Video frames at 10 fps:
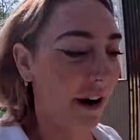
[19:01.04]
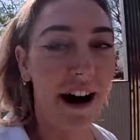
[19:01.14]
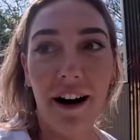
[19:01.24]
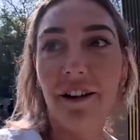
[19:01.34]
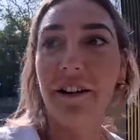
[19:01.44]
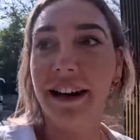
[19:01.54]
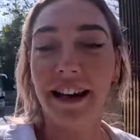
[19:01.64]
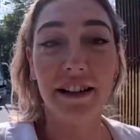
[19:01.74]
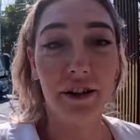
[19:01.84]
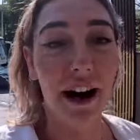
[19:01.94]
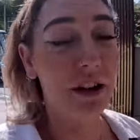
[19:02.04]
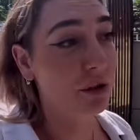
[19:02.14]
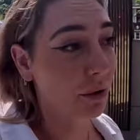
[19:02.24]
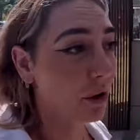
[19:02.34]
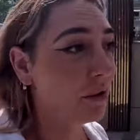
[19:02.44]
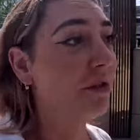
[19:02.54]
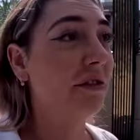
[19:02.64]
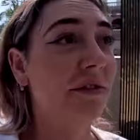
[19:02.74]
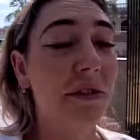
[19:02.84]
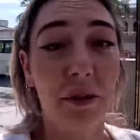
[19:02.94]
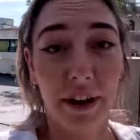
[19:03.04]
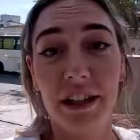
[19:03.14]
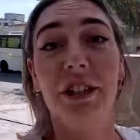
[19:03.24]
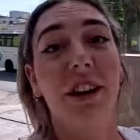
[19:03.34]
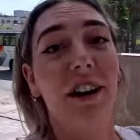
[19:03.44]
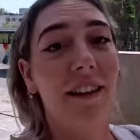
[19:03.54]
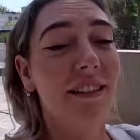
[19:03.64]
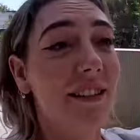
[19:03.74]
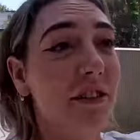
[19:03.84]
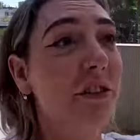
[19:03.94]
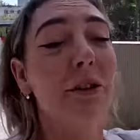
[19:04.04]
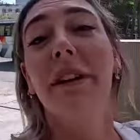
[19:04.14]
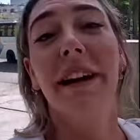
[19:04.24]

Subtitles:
Wow. Okay, so I drove the rickshaw to